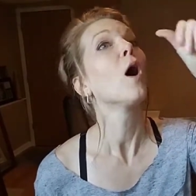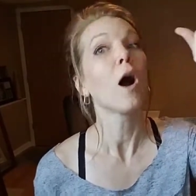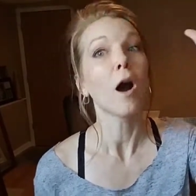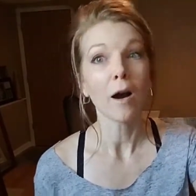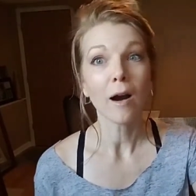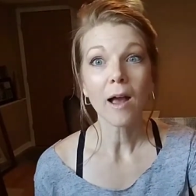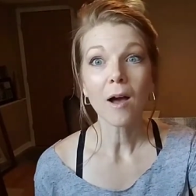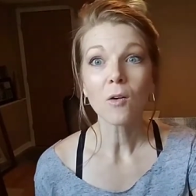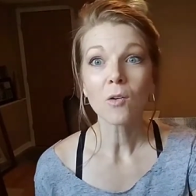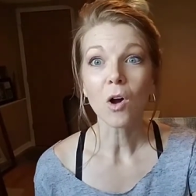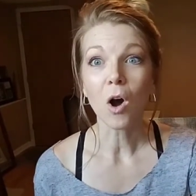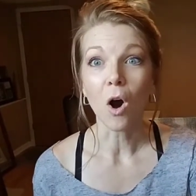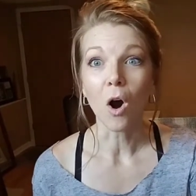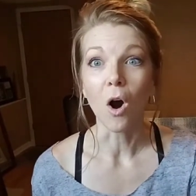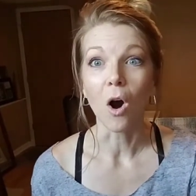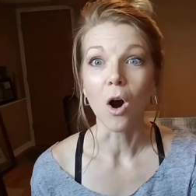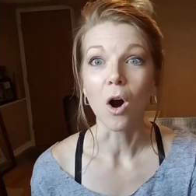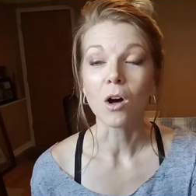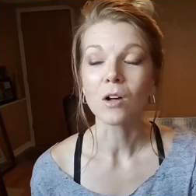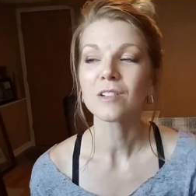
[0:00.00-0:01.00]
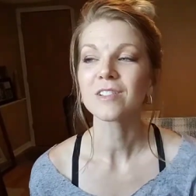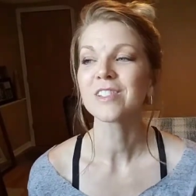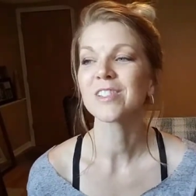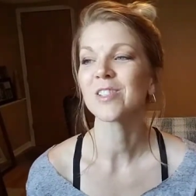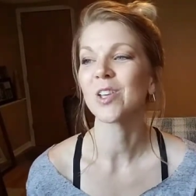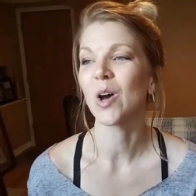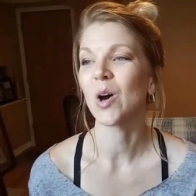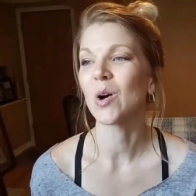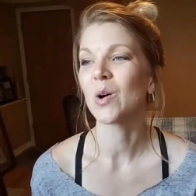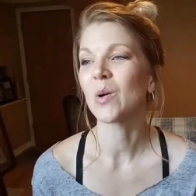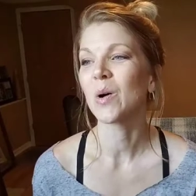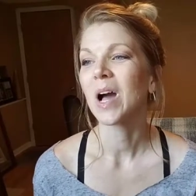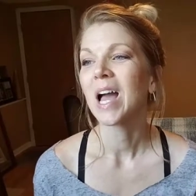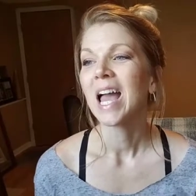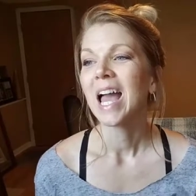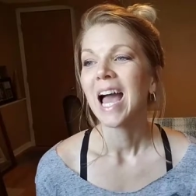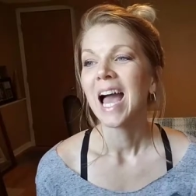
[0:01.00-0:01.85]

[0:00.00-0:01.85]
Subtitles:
our alcohol. So